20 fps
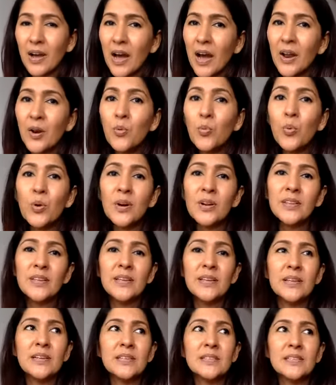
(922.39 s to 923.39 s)

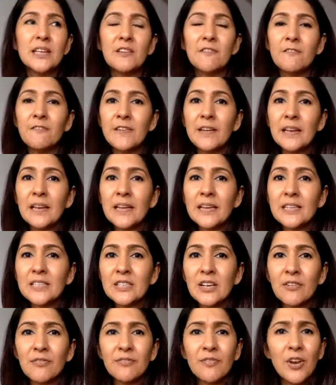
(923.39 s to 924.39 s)
unworthiness and
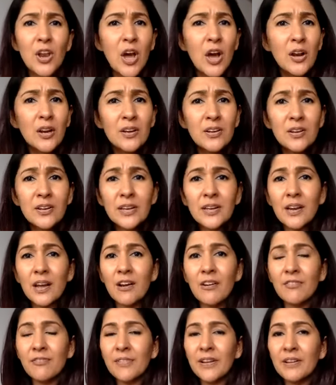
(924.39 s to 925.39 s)
feelings of not good enough